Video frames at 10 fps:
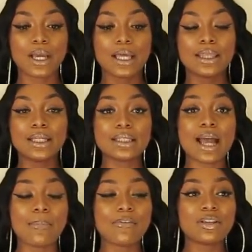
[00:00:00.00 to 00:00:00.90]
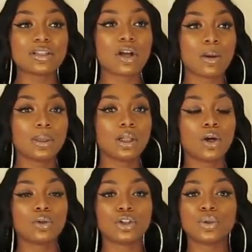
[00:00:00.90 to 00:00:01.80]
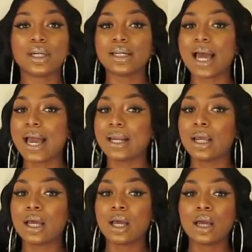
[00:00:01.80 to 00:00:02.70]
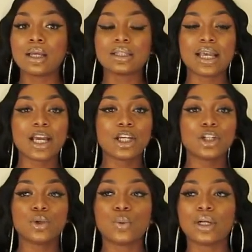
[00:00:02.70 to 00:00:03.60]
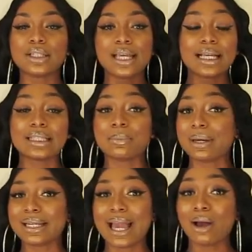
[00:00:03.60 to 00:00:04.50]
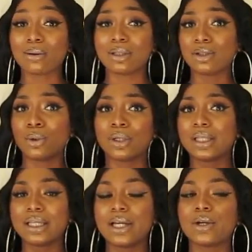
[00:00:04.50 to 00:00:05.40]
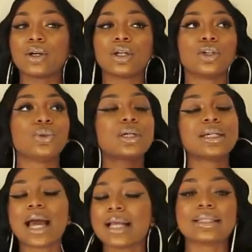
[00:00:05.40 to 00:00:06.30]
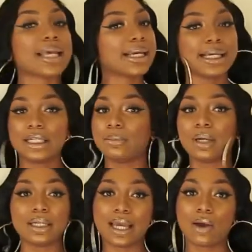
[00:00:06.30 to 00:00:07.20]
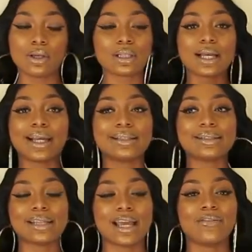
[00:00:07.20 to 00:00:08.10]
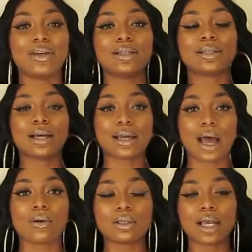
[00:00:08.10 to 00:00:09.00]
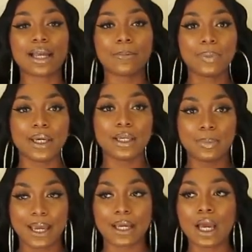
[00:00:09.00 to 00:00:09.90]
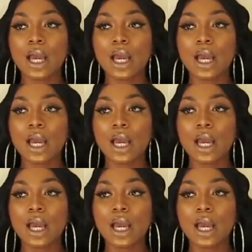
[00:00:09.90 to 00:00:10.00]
this type of installment loan, you cannot say you want to take some money out during the year. You cannot take any money out. It's like a savings account. It's like a piggy bank.